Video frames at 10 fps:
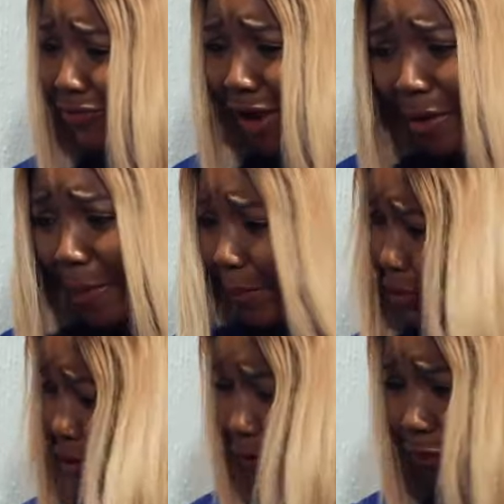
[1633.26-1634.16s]
a very
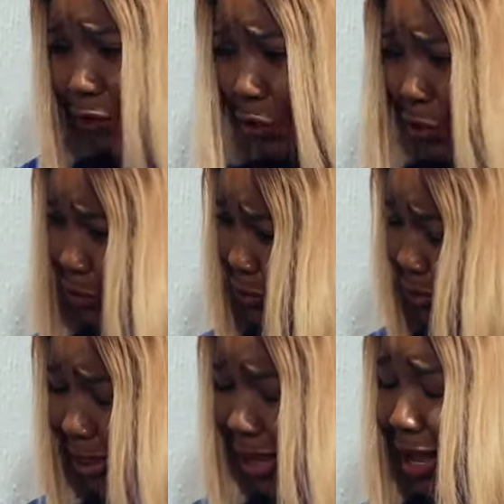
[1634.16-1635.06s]
beautiful
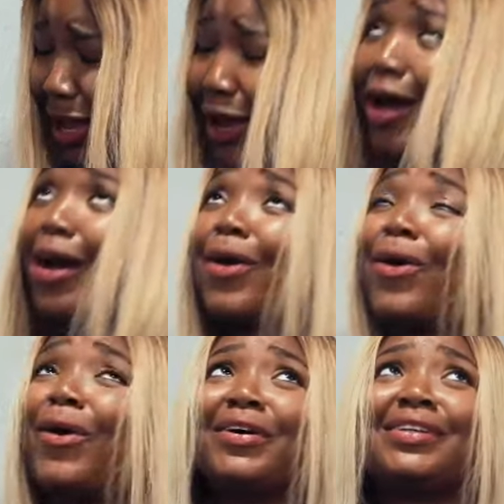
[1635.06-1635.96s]
news.
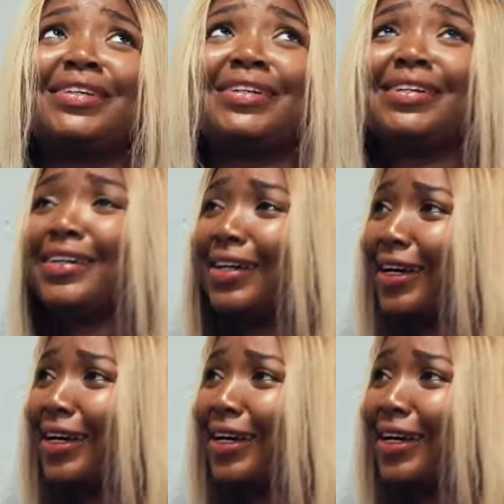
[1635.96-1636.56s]
God,